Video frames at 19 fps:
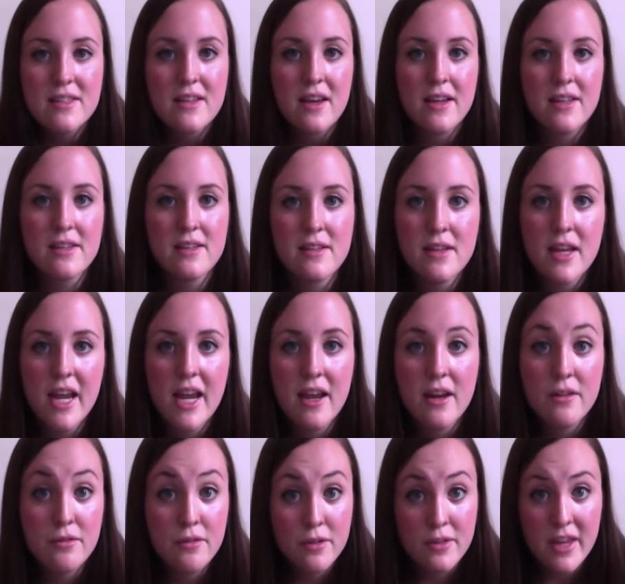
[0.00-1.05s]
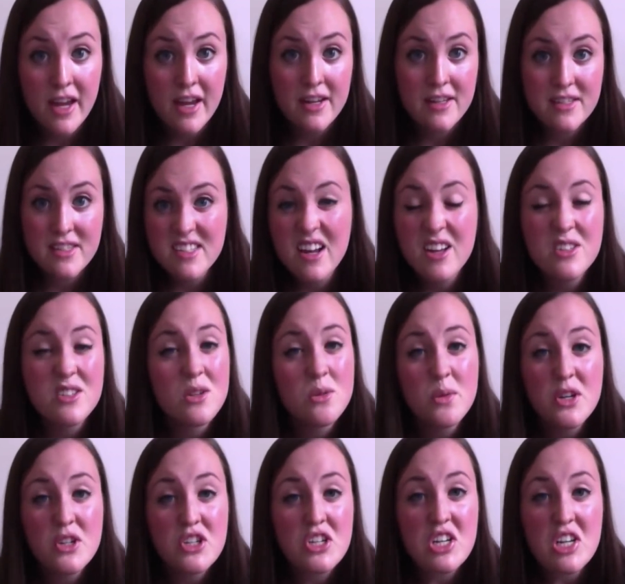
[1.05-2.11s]
on hand for that. It's not so
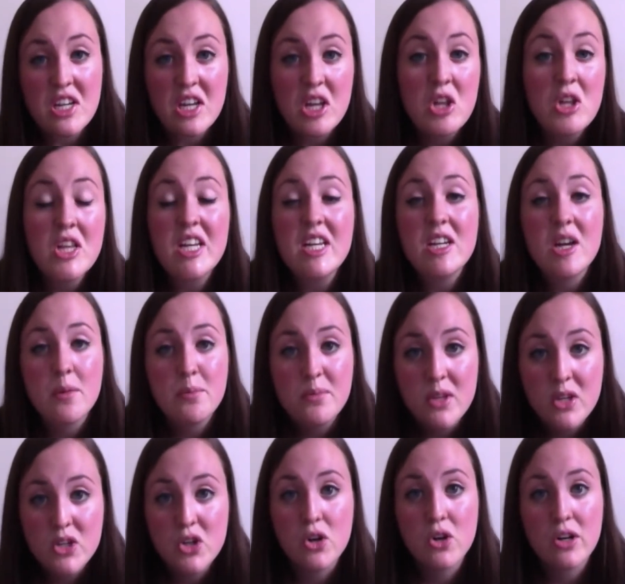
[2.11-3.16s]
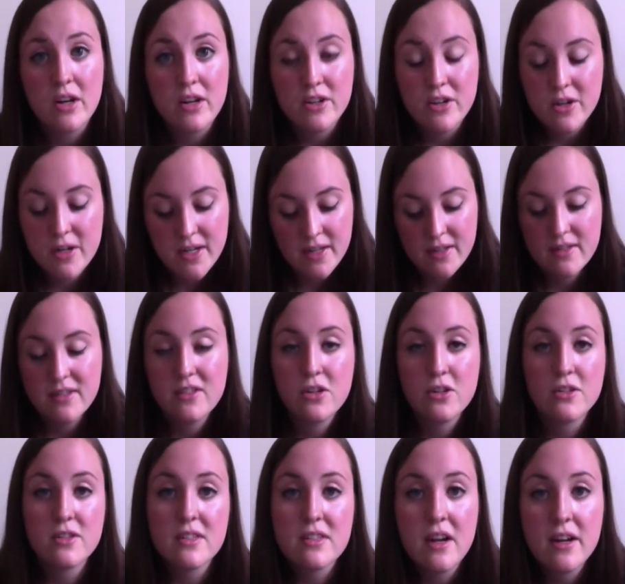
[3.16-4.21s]
much to clean up the dirt on your hands.
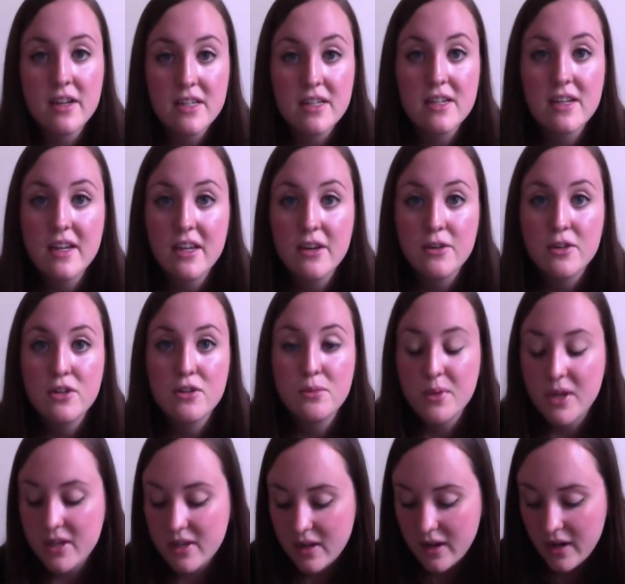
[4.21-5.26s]
Dirt's not going to kill you, but